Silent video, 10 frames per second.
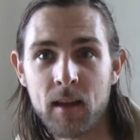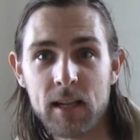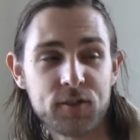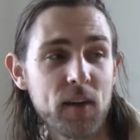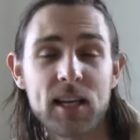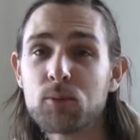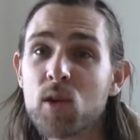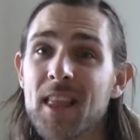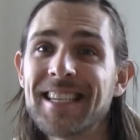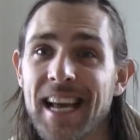it's funny because
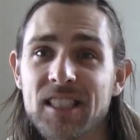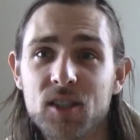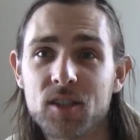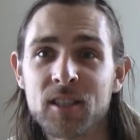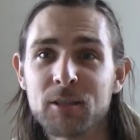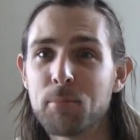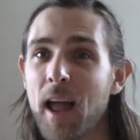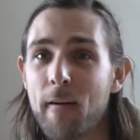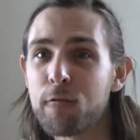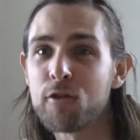we're in the desert
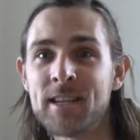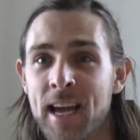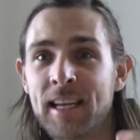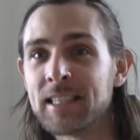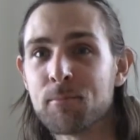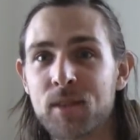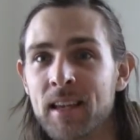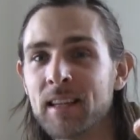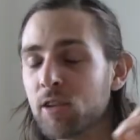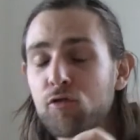but every day
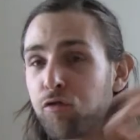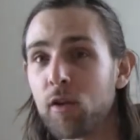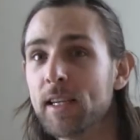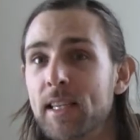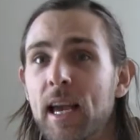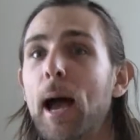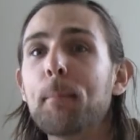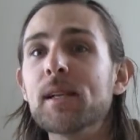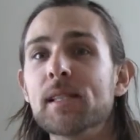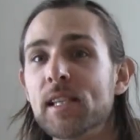something crazy
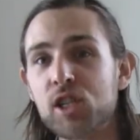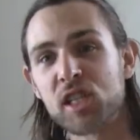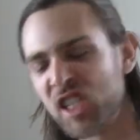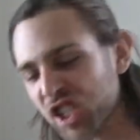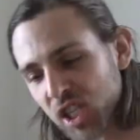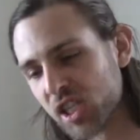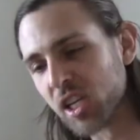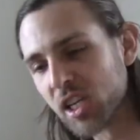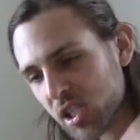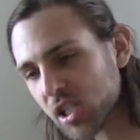happens and it's just
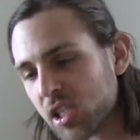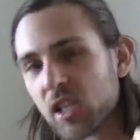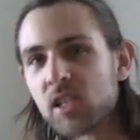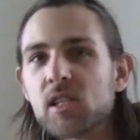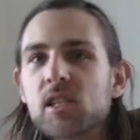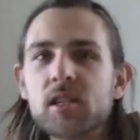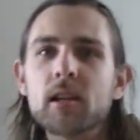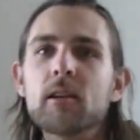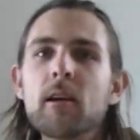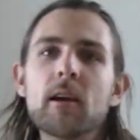consistent consistent
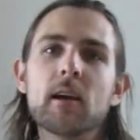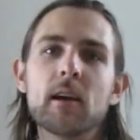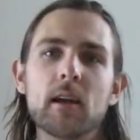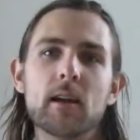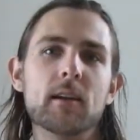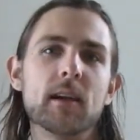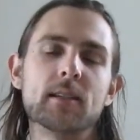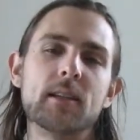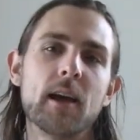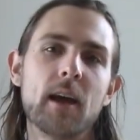consistent and
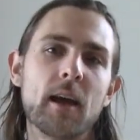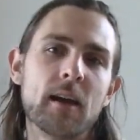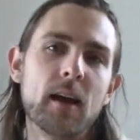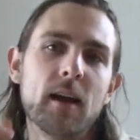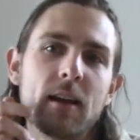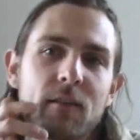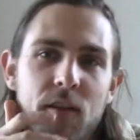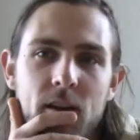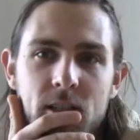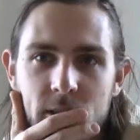next day I, I get
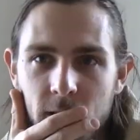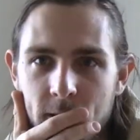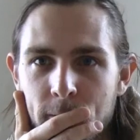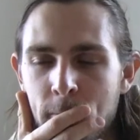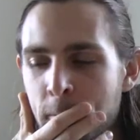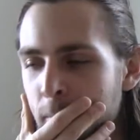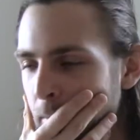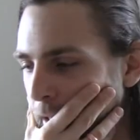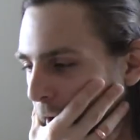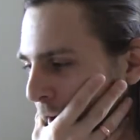fucking assaulted
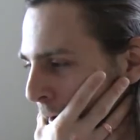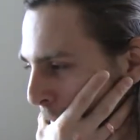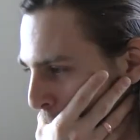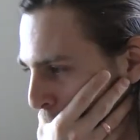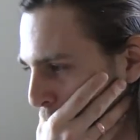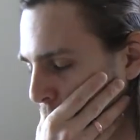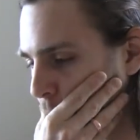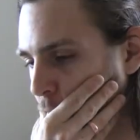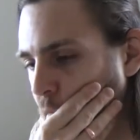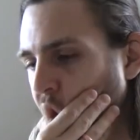um,
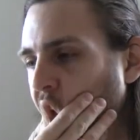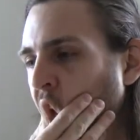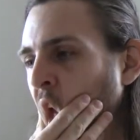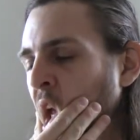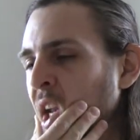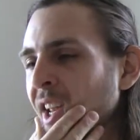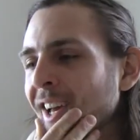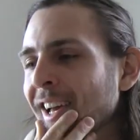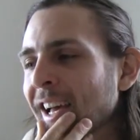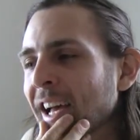and
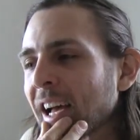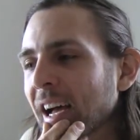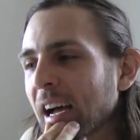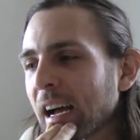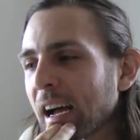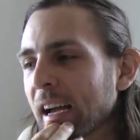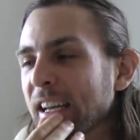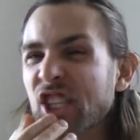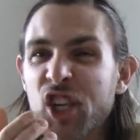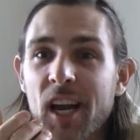uh, I
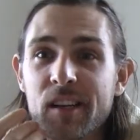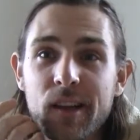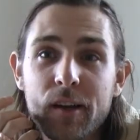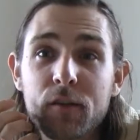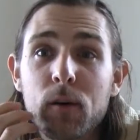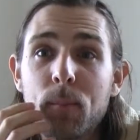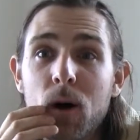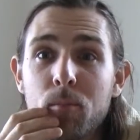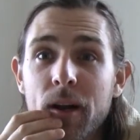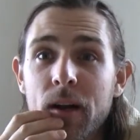get checked like a
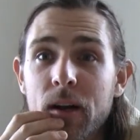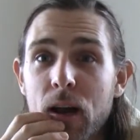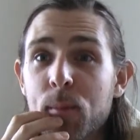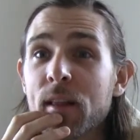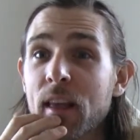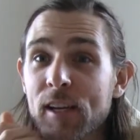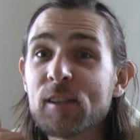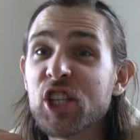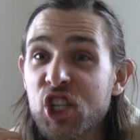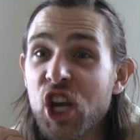football player I mean like
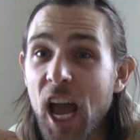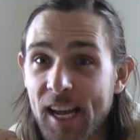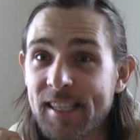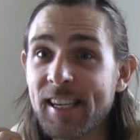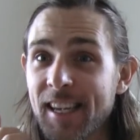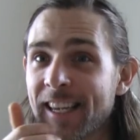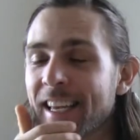checked